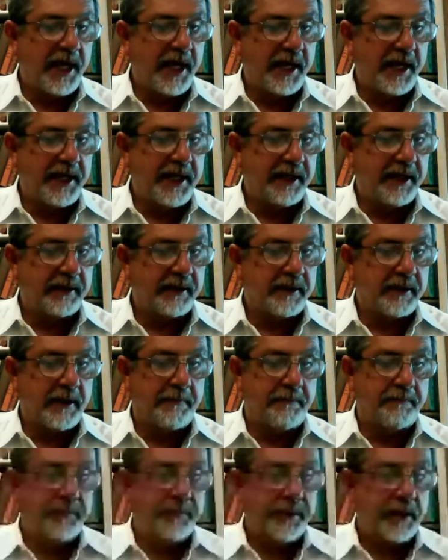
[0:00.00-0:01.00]
had income.
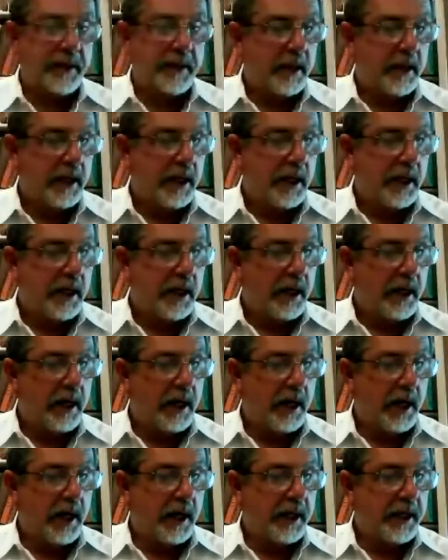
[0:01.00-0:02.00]

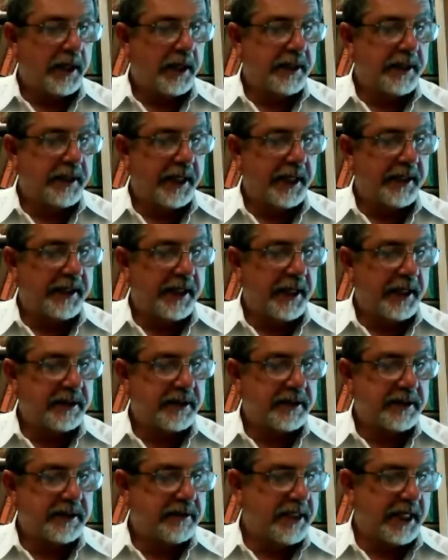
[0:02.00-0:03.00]
And then
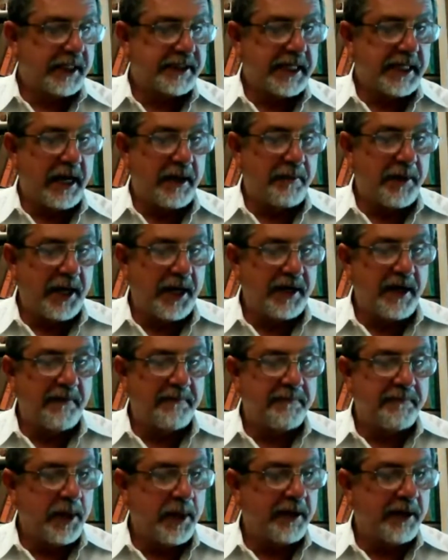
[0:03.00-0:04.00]
they say I made
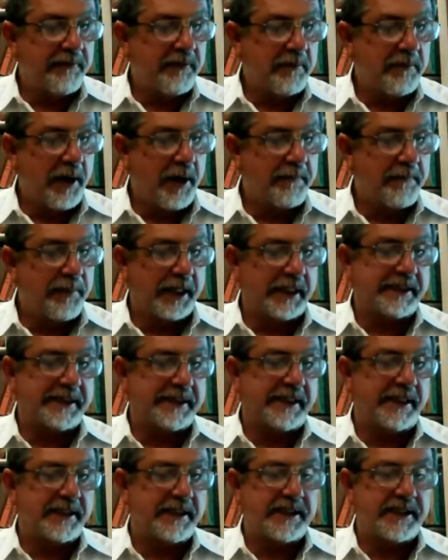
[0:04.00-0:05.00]
enough money from my
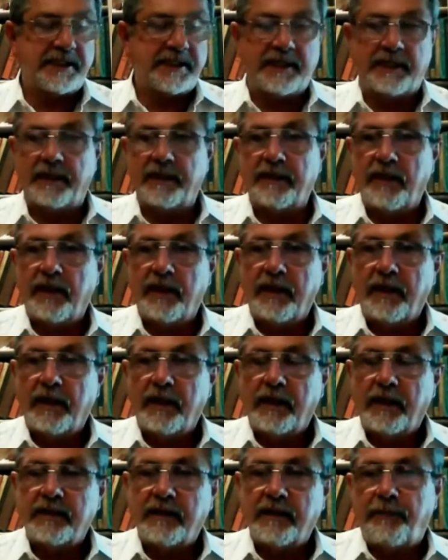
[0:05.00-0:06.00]
business to
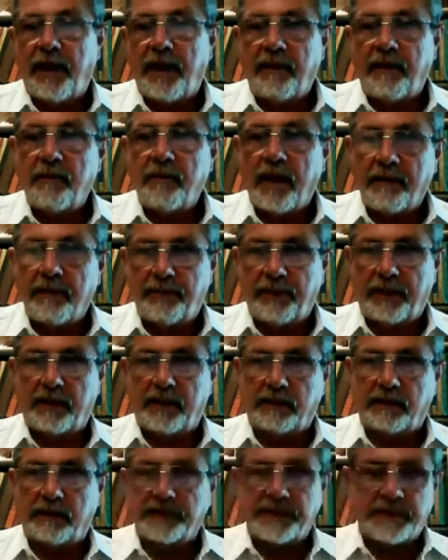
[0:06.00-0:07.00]
pay my
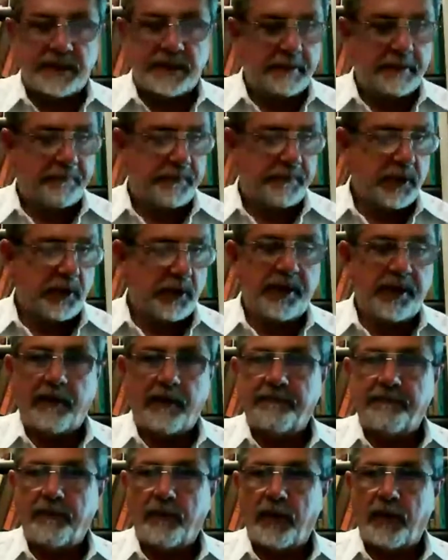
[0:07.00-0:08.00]
bills, so
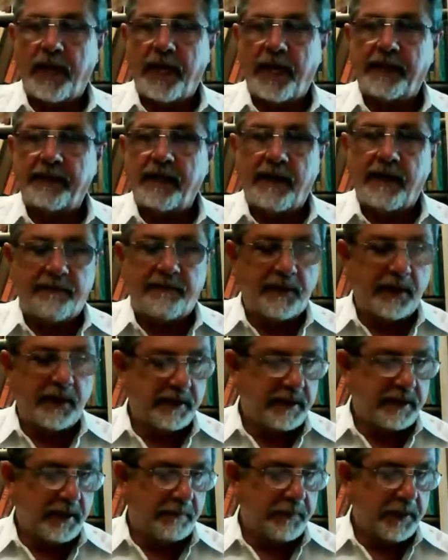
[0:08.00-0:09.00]
therefore I had to have
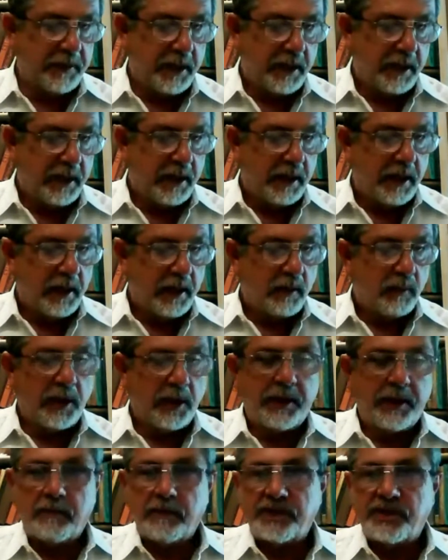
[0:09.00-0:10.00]
income. Well,
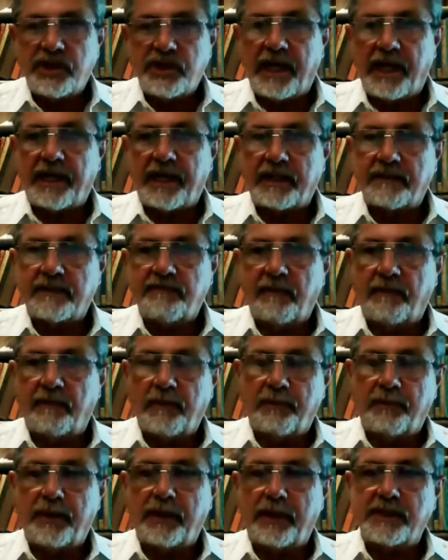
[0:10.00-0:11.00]
there was checks from
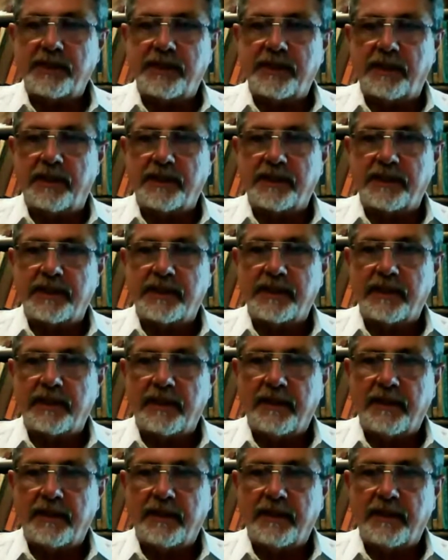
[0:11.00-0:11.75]
the business